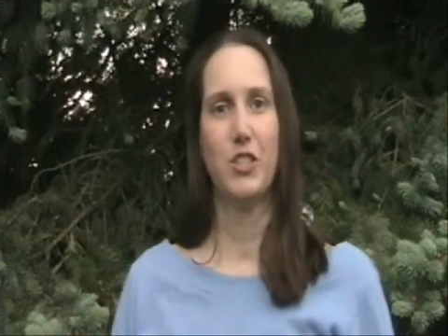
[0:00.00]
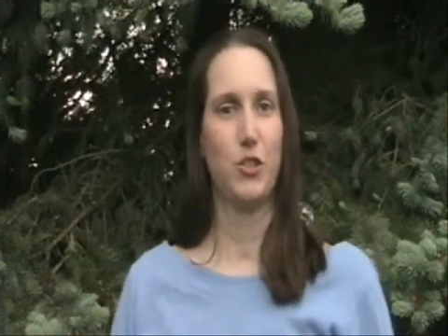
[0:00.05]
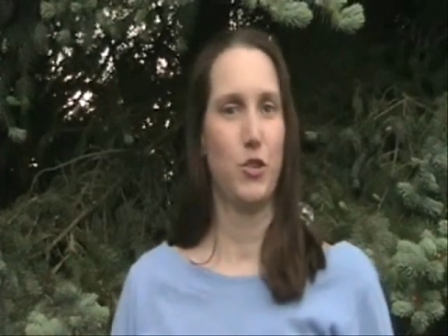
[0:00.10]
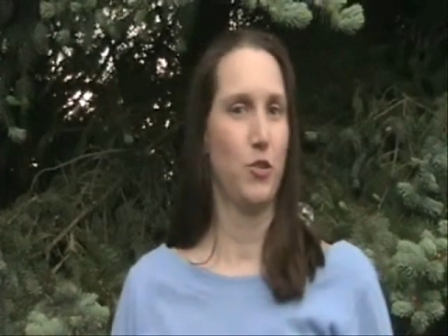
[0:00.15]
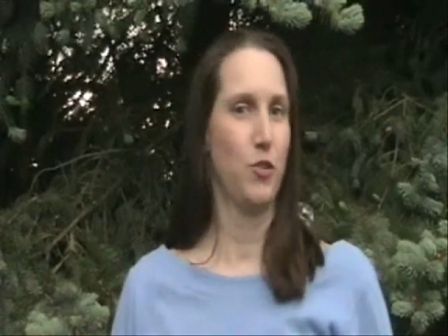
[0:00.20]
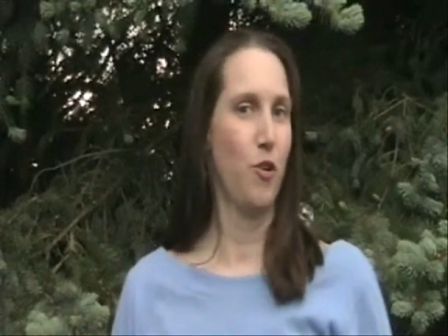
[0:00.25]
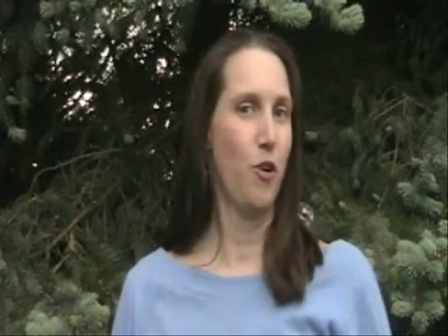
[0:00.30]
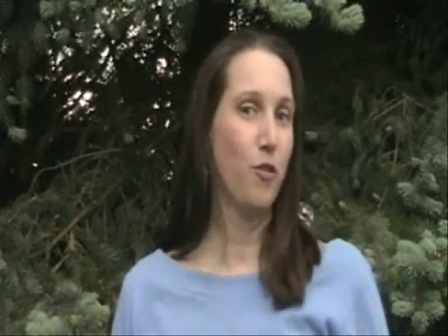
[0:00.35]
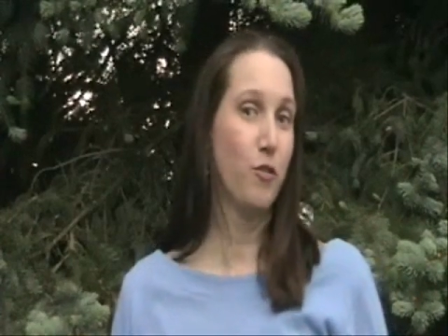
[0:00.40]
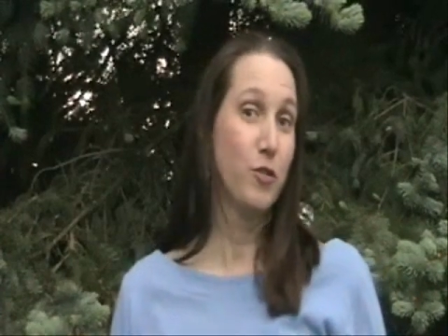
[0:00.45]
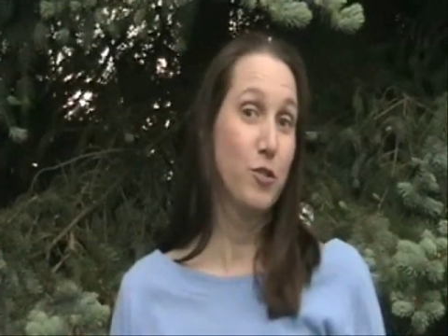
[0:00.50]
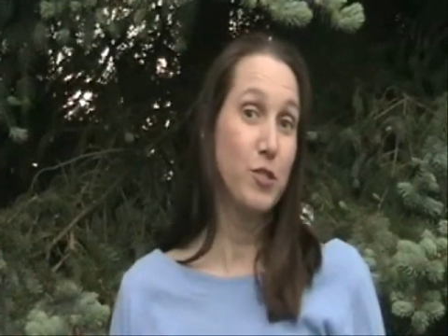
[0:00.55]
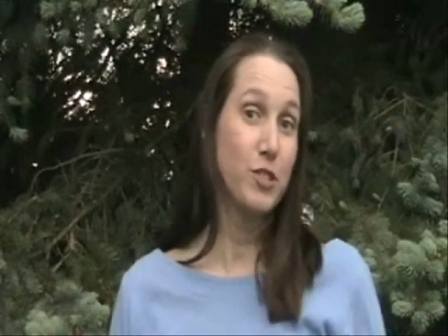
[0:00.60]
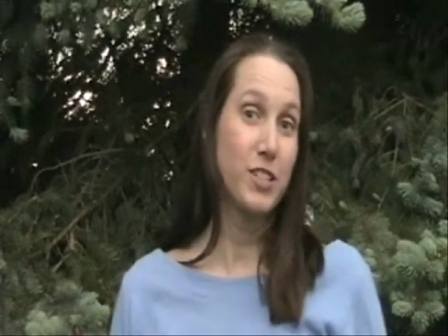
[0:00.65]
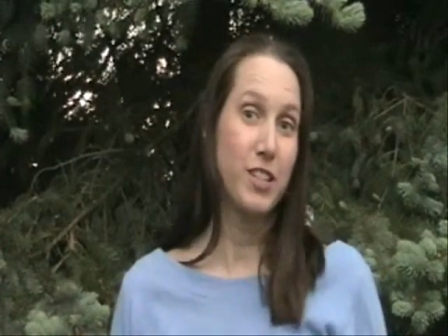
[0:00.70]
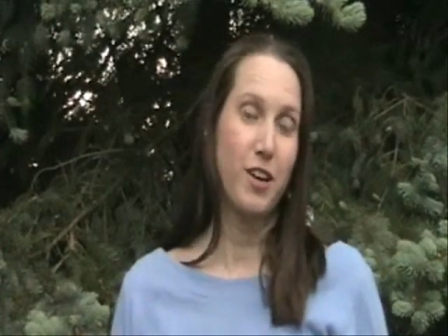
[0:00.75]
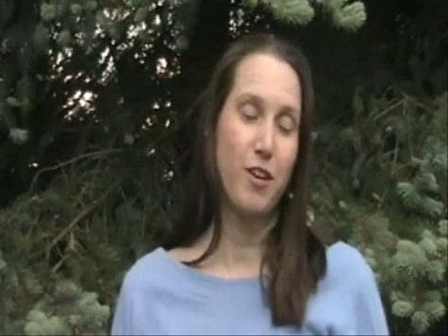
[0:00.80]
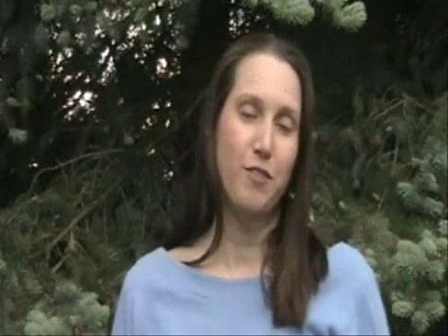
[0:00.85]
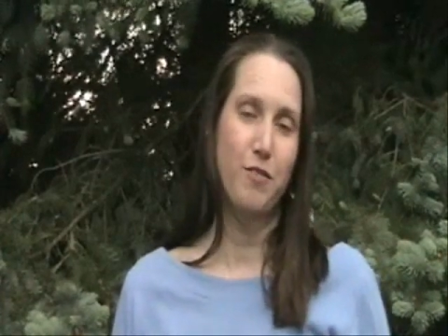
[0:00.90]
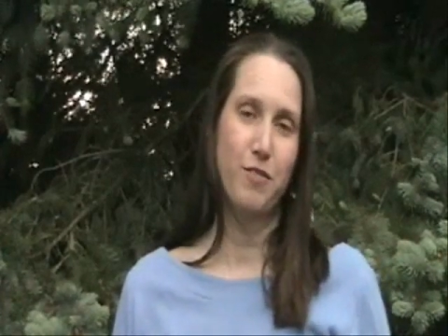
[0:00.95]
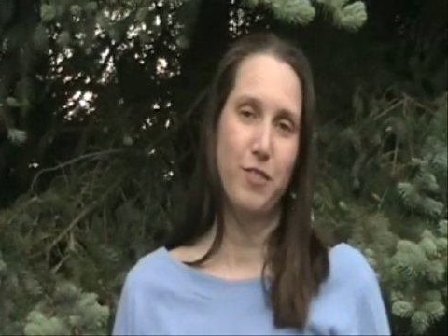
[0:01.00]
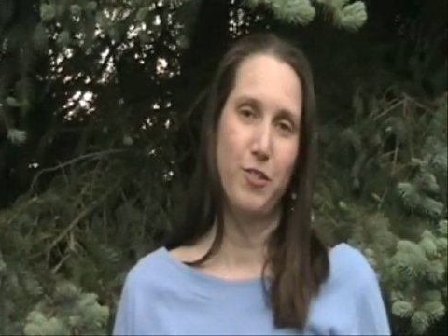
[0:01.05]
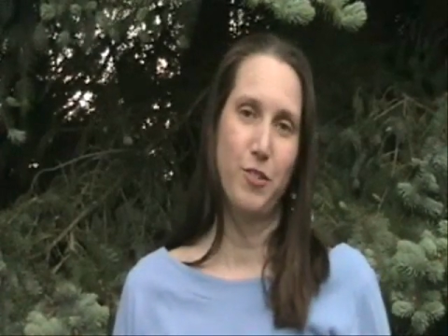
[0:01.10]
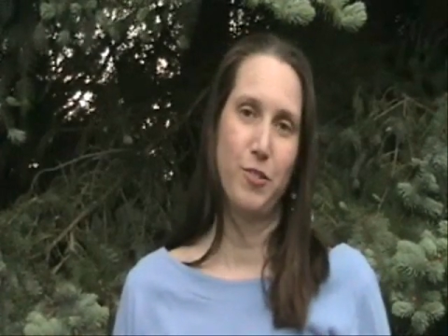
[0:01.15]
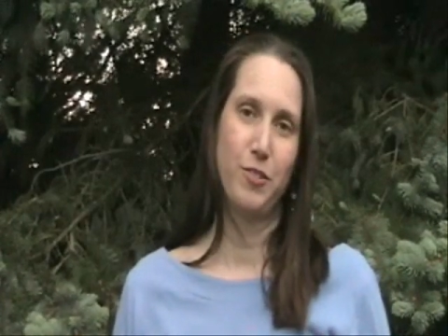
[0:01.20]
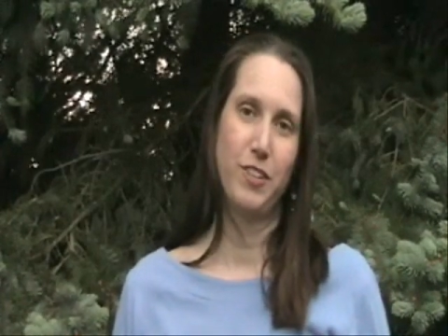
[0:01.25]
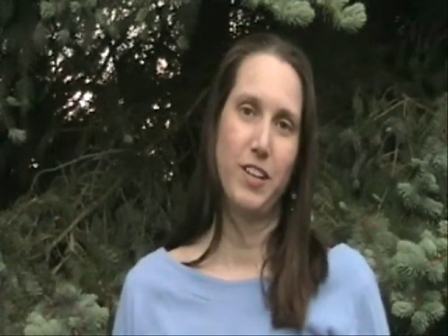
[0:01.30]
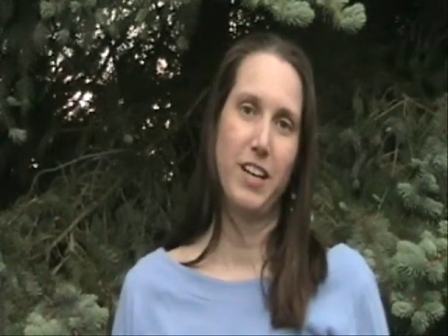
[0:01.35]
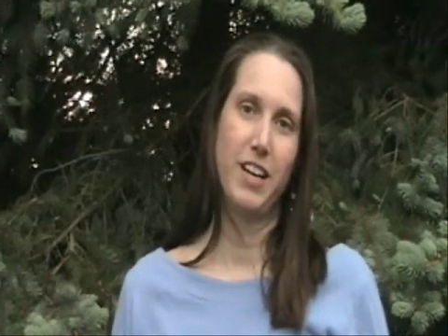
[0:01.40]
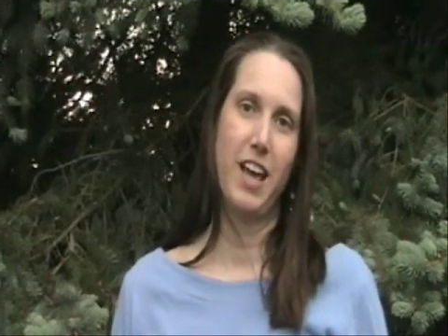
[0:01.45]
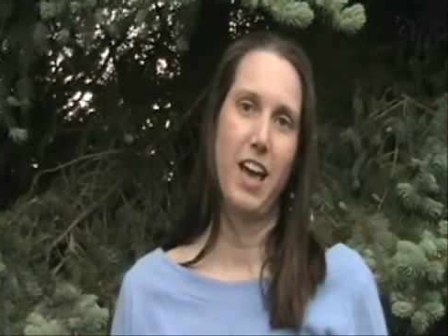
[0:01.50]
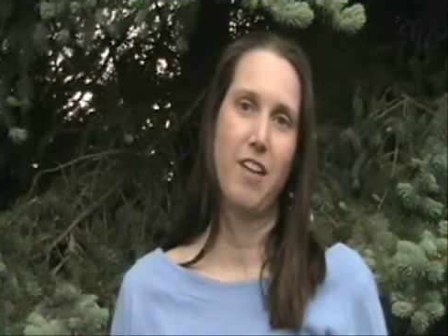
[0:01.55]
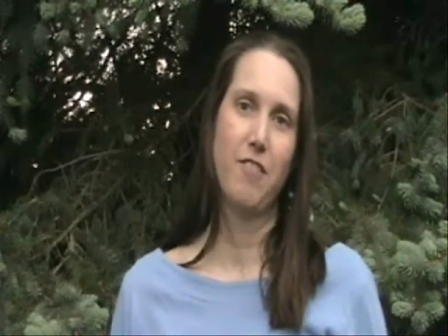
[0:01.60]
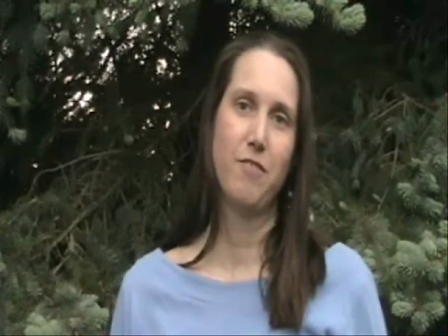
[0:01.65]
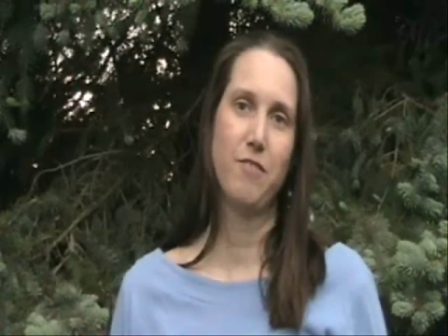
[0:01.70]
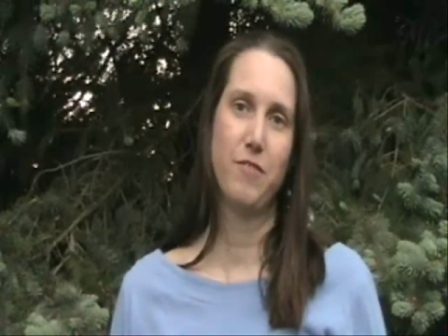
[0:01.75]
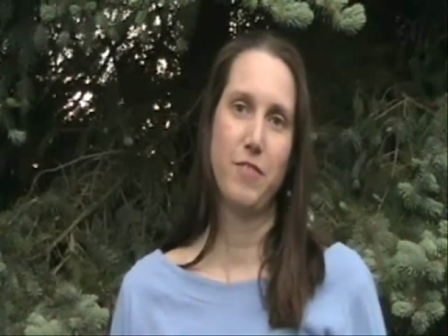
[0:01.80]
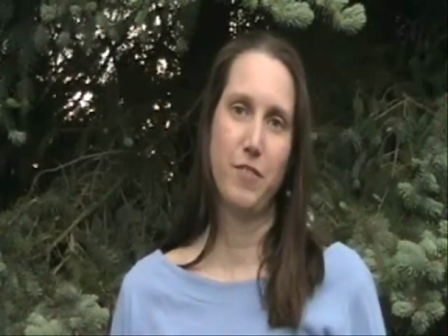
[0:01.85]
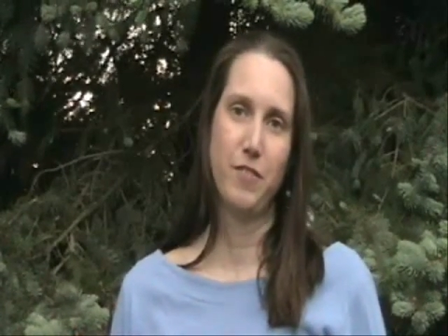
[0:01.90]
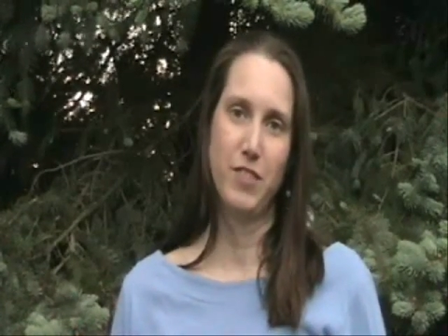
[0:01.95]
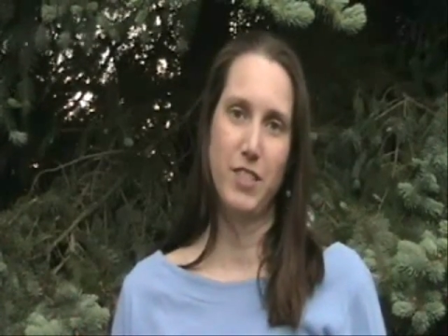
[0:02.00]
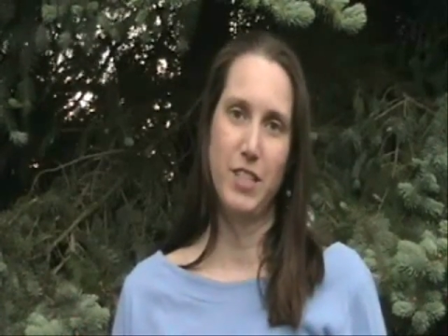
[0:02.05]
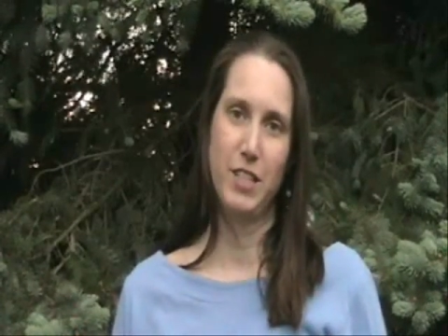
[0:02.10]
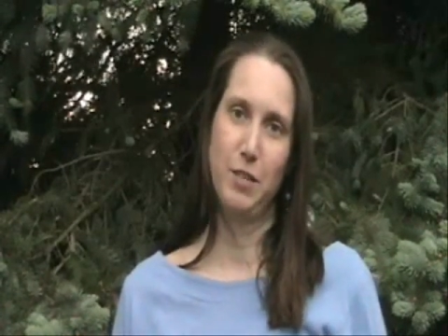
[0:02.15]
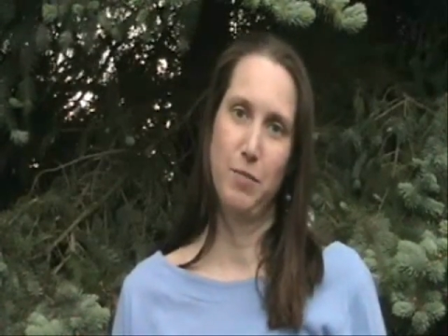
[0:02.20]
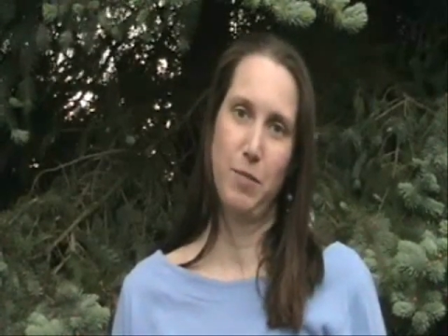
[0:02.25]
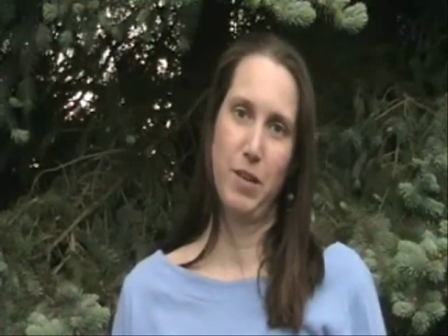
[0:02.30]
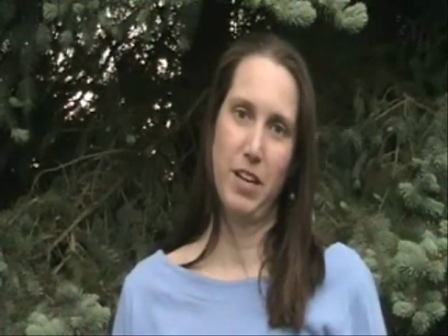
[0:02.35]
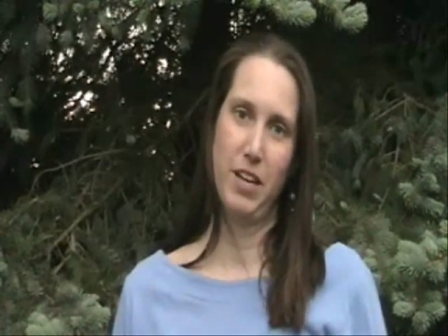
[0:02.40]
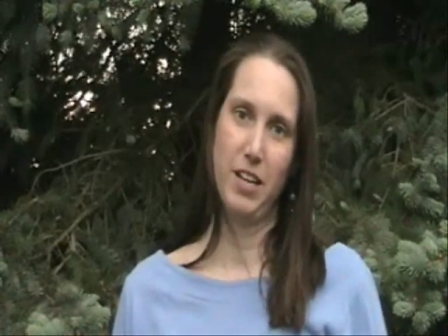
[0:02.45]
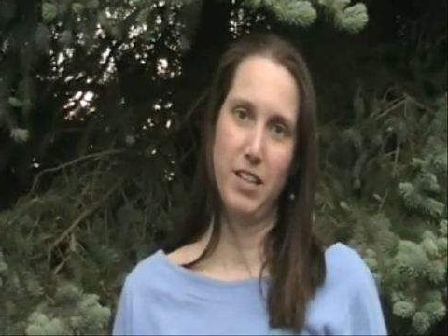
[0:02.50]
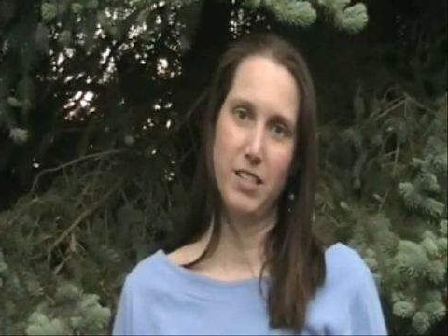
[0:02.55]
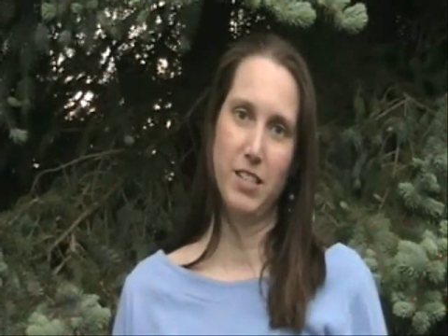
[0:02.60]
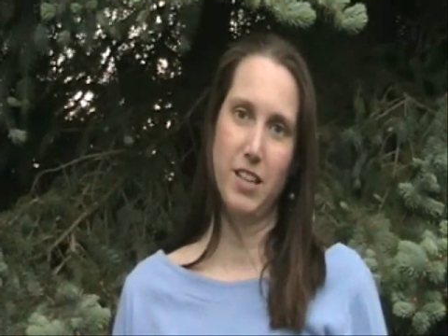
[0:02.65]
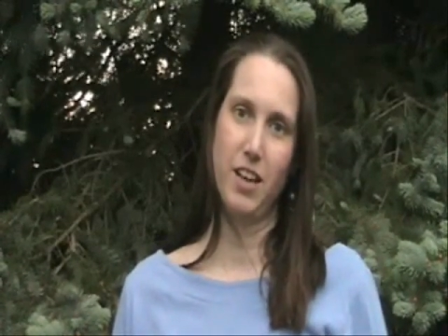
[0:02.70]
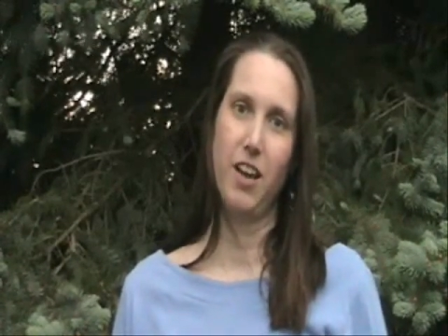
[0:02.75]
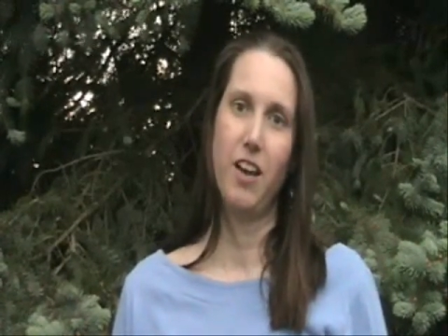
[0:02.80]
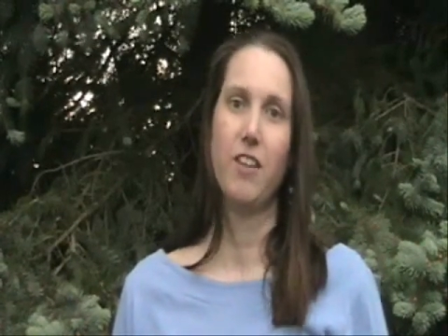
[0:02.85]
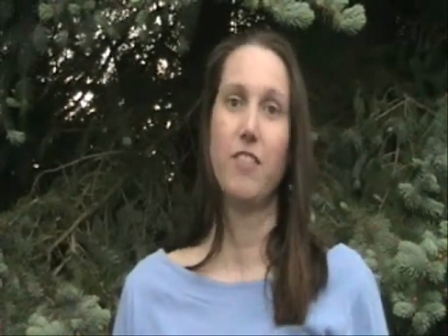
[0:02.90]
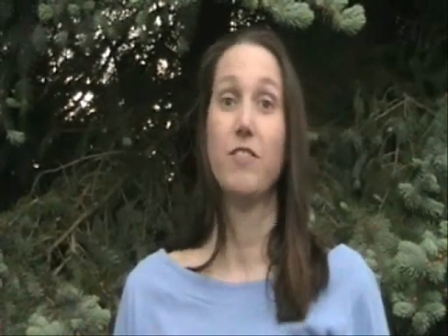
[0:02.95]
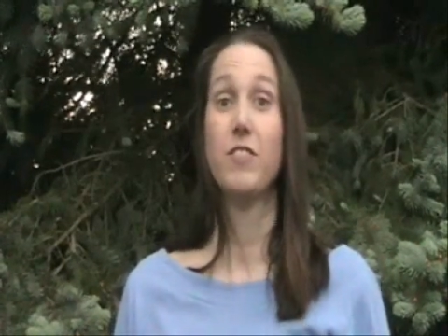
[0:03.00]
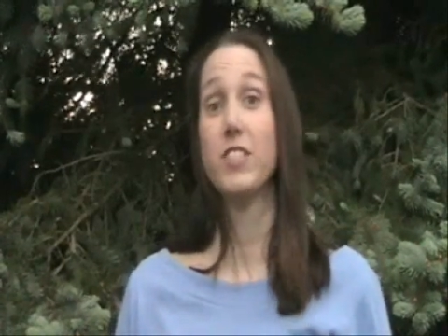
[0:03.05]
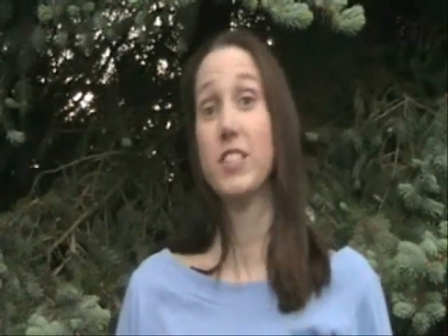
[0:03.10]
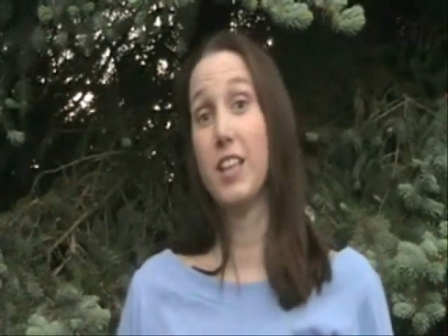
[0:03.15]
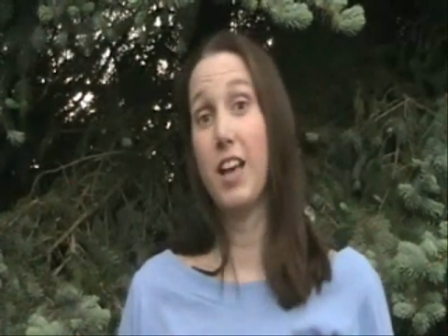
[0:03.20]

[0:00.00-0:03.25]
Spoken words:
turn off your cell phone, and have 15 minutes of